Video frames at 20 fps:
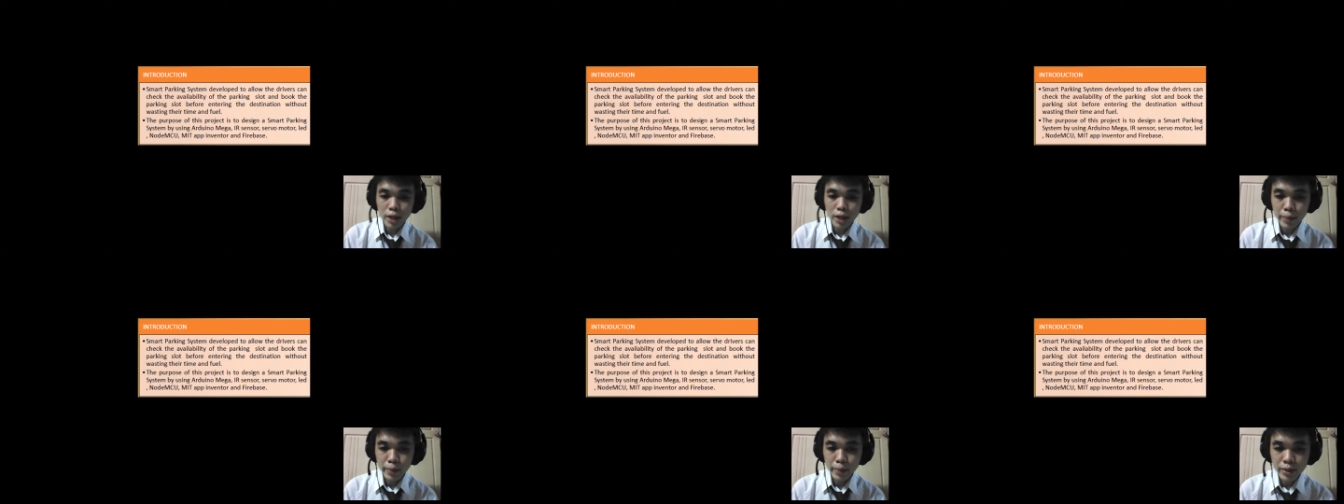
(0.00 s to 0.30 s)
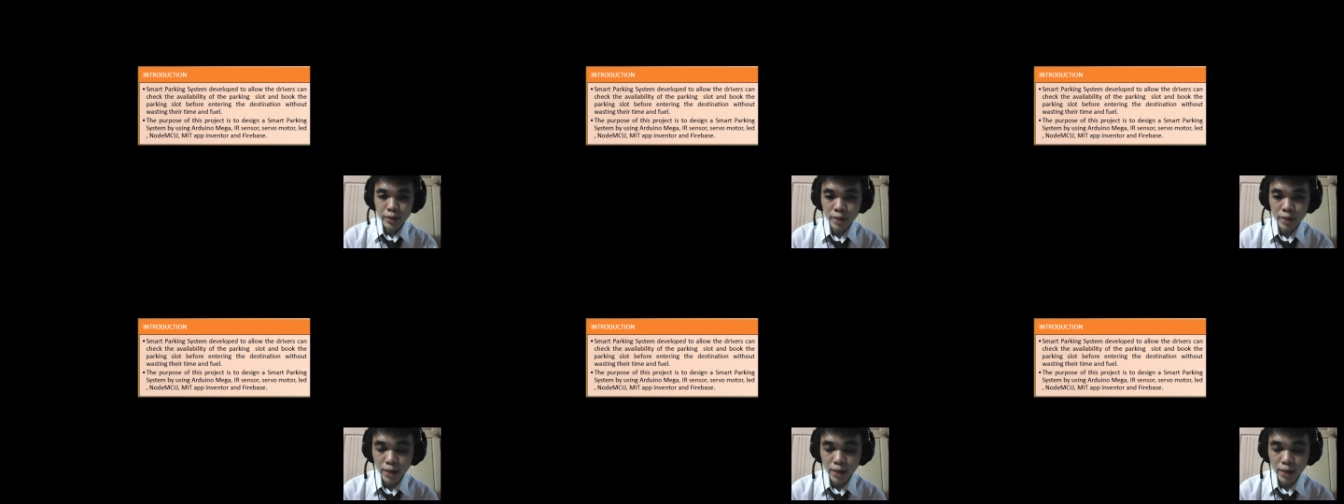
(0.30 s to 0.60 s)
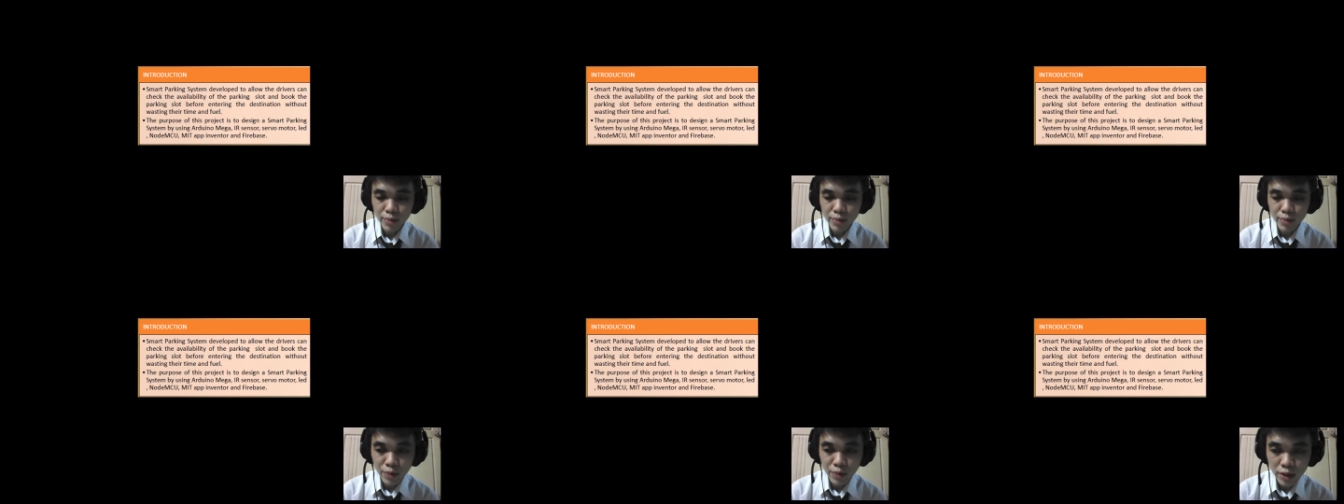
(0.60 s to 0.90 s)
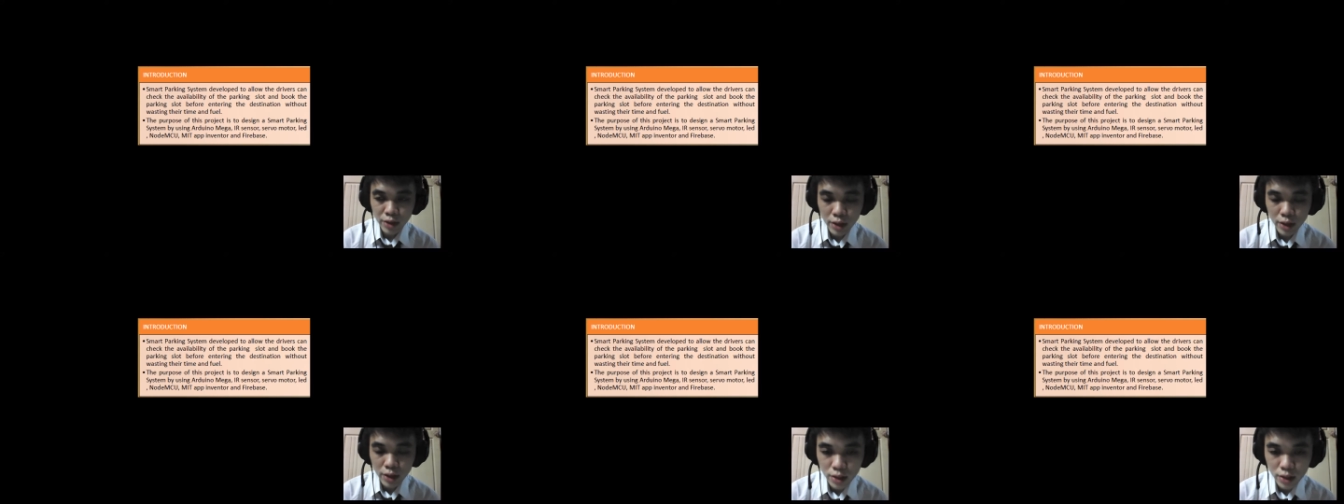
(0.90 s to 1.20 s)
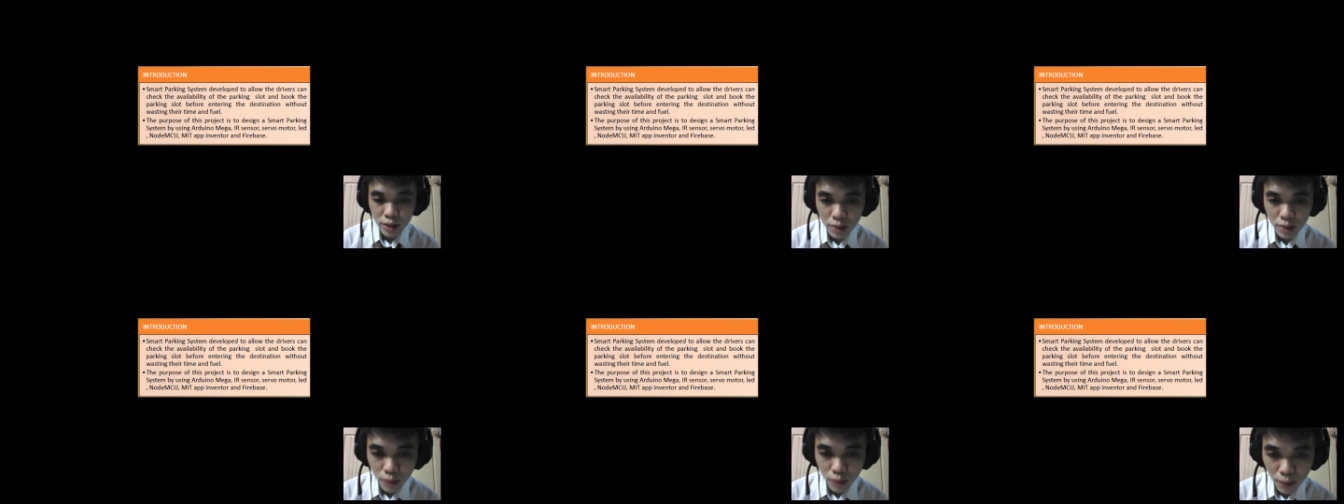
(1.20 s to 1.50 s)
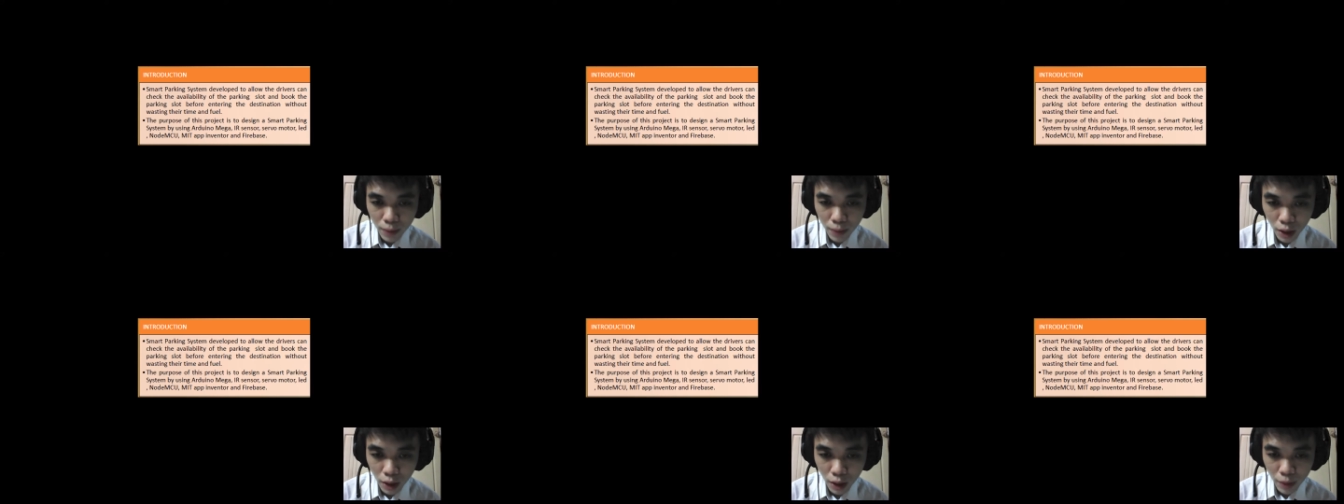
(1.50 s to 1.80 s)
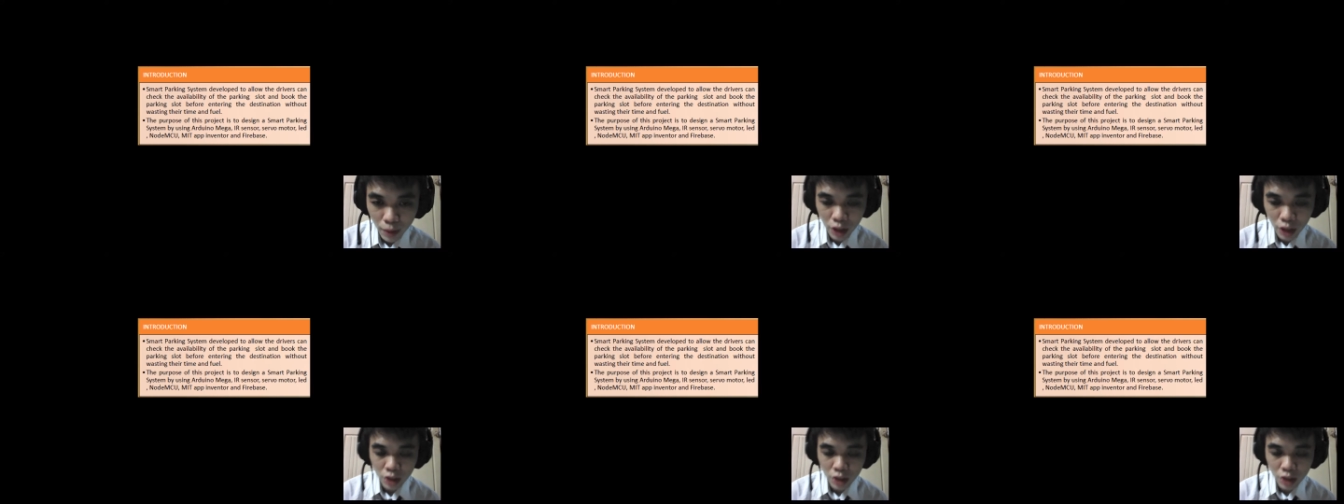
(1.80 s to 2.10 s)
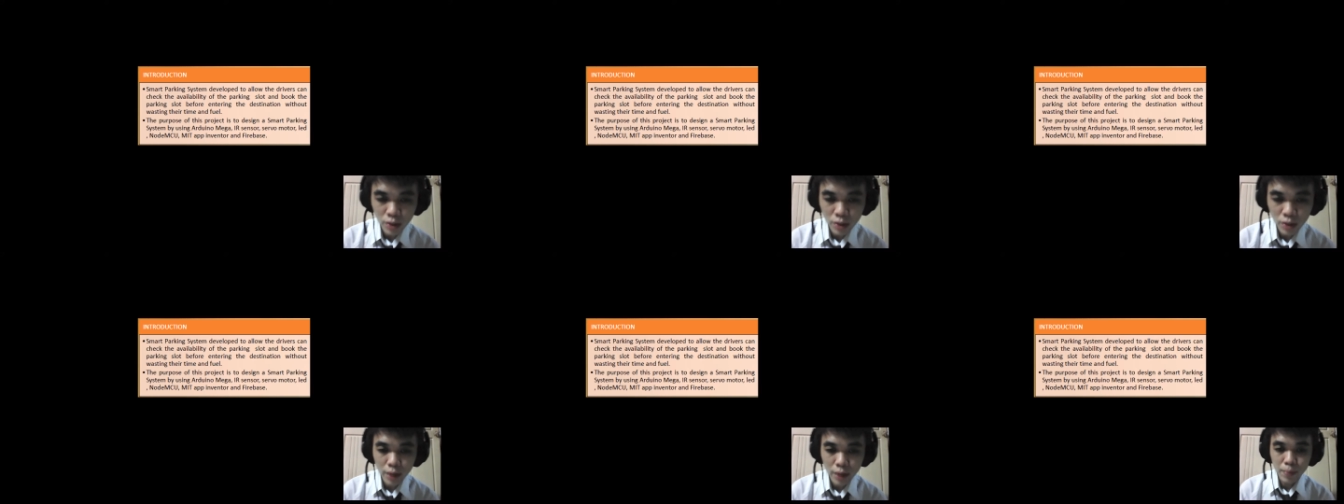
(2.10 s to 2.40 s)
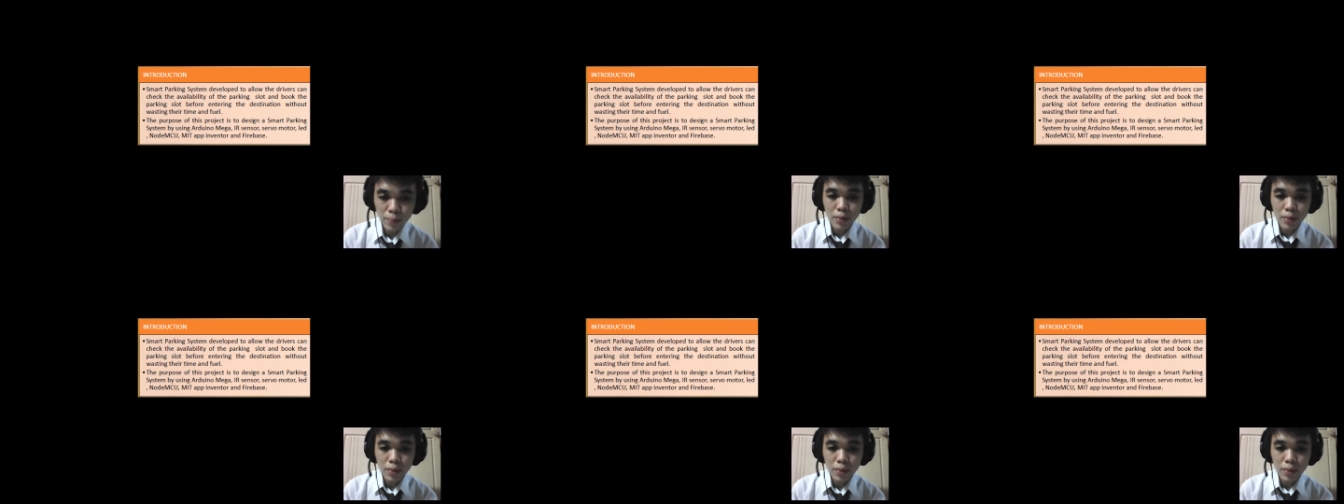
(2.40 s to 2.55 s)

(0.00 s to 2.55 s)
and my TM inverter is the mobile application app,